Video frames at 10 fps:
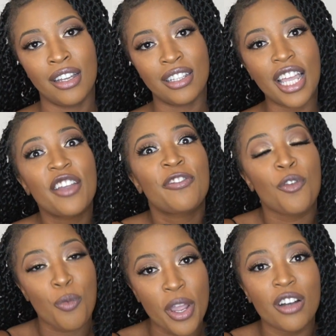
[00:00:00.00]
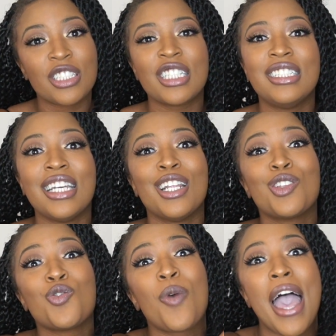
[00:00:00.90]
Like, for real, she
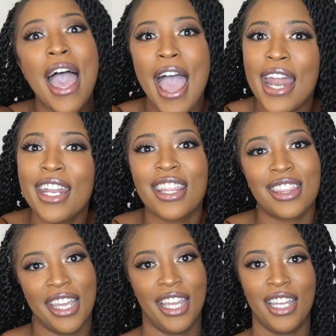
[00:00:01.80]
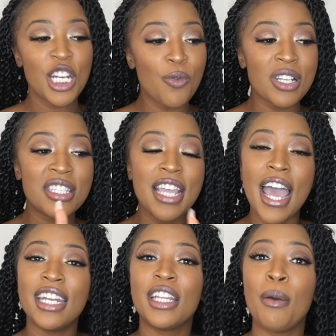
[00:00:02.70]
didn't do anything. She was
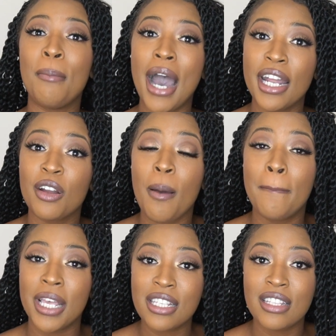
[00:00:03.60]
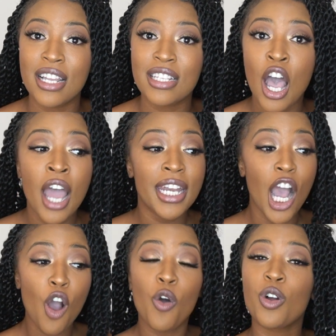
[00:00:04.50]
standing there minding her business.
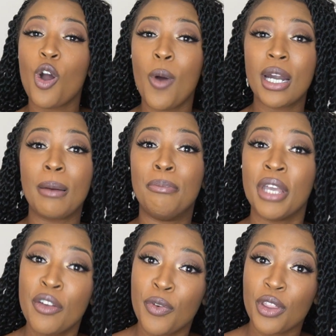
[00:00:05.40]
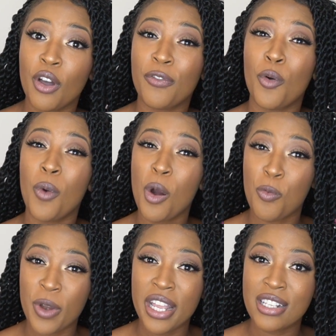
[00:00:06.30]
Now homegirl wanna beef with her for
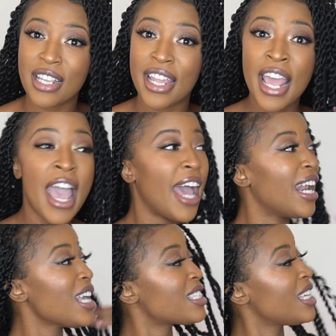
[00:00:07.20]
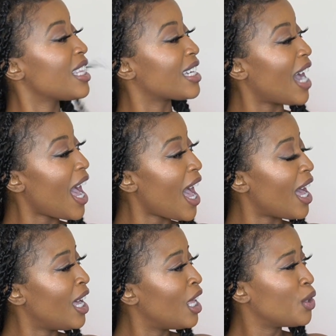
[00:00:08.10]
what reason? And I see the
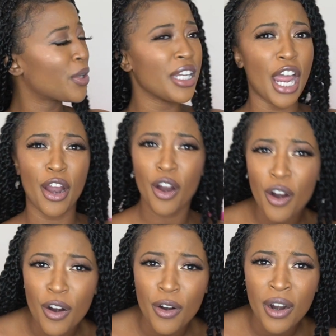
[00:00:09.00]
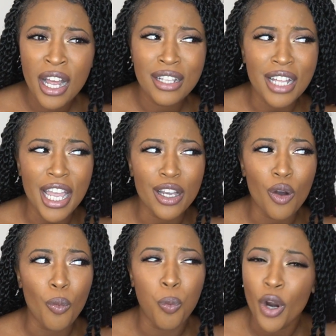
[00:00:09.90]
guy looking at her
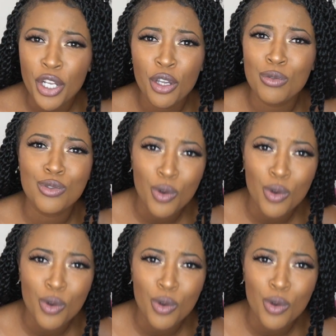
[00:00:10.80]
like, what are you